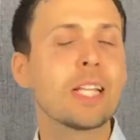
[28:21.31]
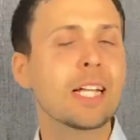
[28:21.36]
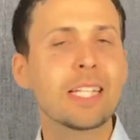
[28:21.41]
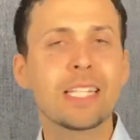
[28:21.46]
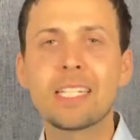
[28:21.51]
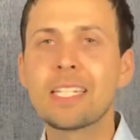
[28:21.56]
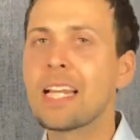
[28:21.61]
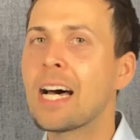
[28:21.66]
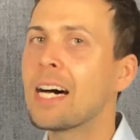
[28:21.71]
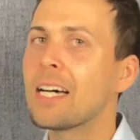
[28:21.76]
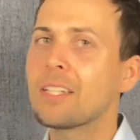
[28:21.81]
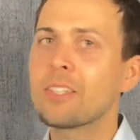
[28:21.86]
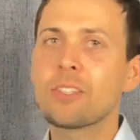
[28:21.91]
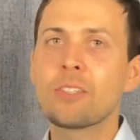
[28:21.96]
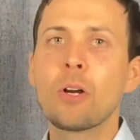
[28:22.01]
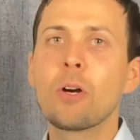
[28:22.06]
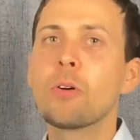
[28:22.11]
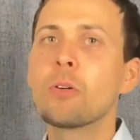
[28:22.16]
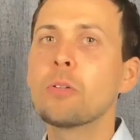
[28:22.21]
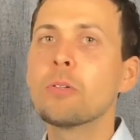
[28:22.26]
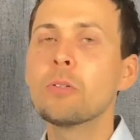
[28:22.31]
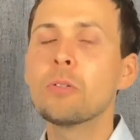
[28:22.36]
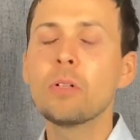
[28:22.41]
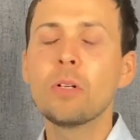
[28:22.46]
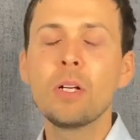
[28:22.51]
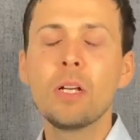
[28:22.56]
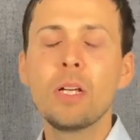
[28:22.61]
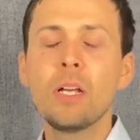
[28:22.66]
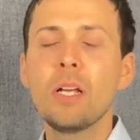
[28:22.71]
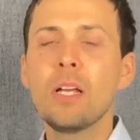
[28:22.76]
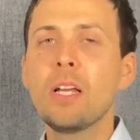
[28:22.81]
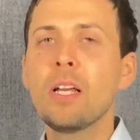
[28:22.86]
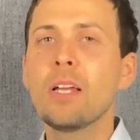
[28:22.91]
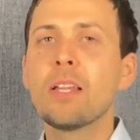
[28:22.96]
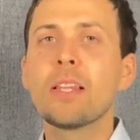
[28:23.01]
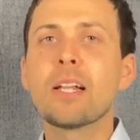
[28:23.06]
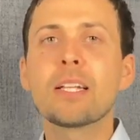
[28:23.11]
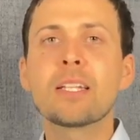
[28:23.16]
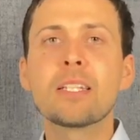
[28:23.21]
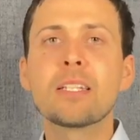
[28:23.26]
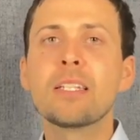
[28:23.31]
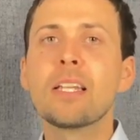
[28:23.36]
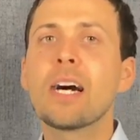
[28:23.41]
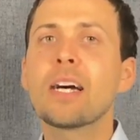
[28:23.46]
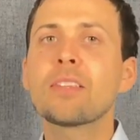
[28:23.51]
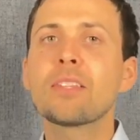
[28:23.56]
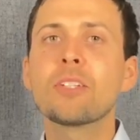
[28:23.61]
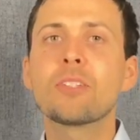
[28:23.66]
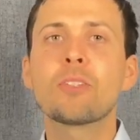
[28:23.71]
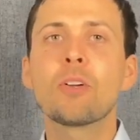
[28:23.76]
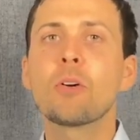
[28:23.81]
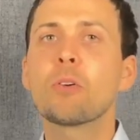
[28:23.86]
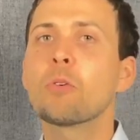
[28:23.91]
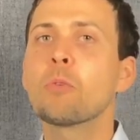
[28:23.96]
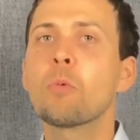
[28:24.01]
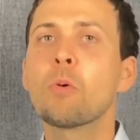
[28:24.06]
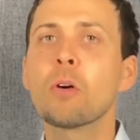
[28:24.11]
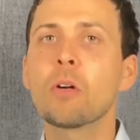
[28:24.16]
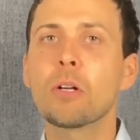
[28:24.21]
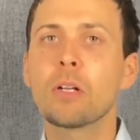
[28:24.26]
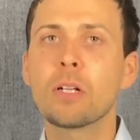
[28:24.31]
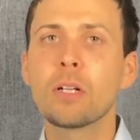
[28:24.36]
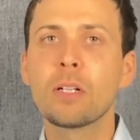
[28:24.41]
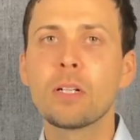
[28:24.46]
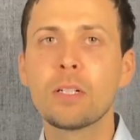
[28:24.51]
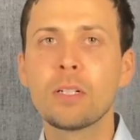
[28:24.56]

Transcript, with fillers: That's not total. That's not the total work.